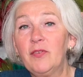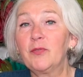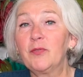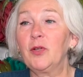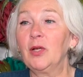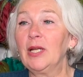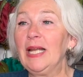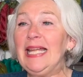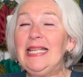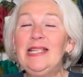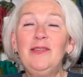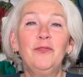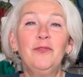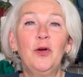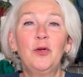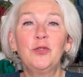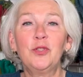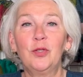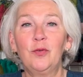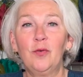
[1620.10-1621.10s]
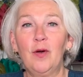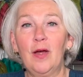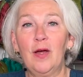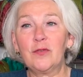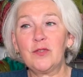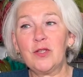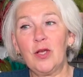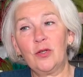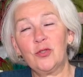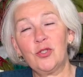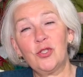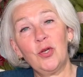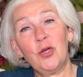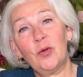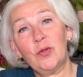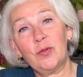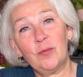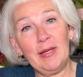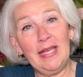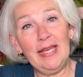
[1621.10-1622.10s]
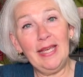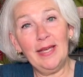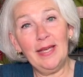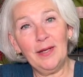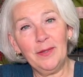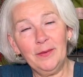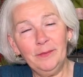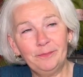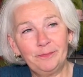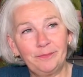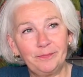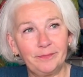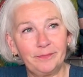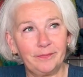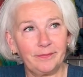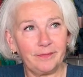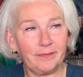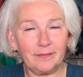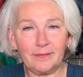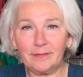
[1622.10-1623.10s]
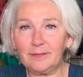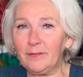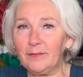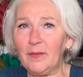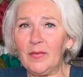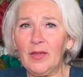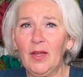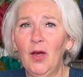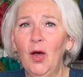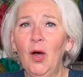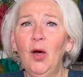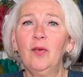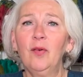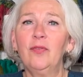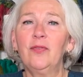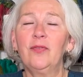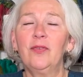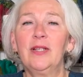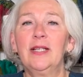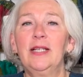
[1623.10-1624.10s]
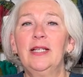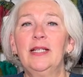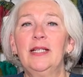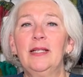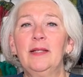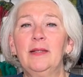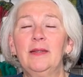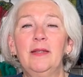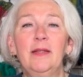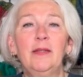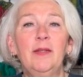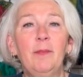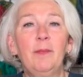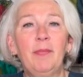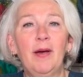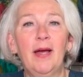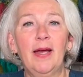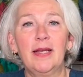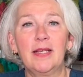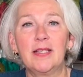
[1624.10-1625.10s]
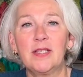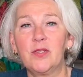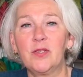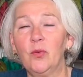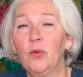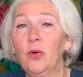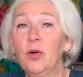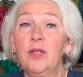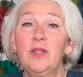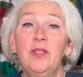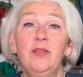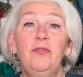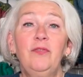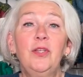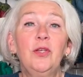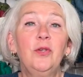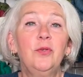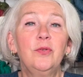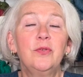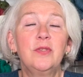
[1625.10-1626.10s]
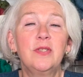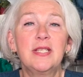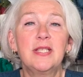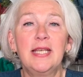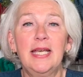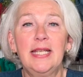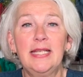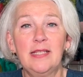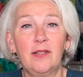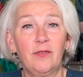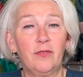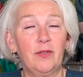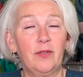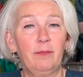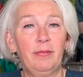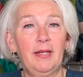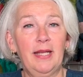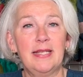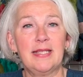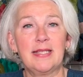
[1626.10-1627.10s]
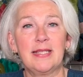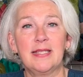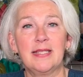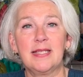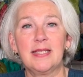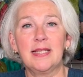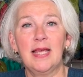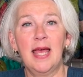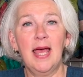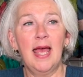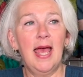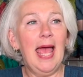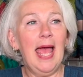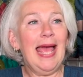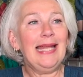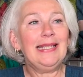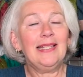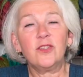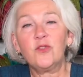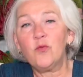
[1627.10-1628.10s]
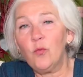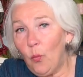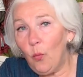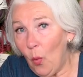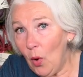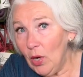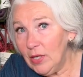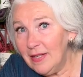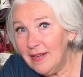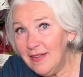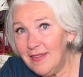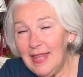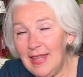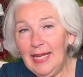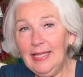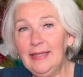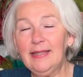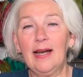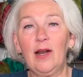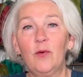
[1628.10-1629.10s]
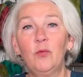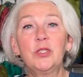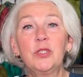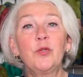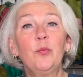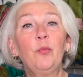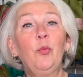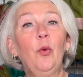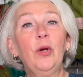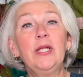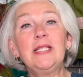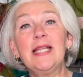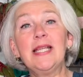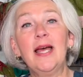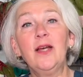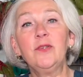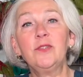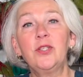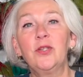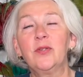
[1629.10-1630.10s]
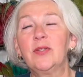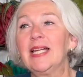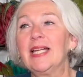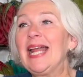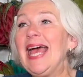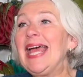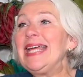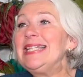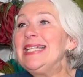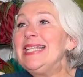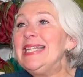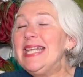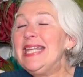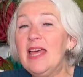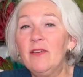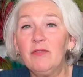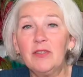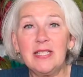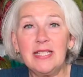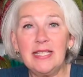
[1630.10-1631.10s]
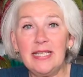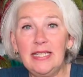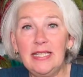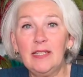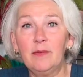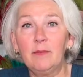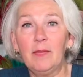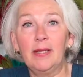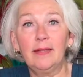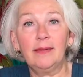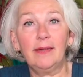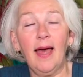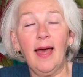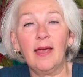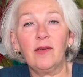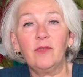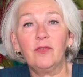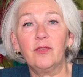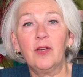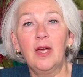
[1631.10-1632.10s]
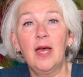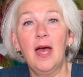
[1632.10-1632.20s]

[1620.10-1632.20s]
I've got any photographs, I'll show them here of the bikes or the views in different places. And there's one thing that I want to point out to you that I had never seen in my life.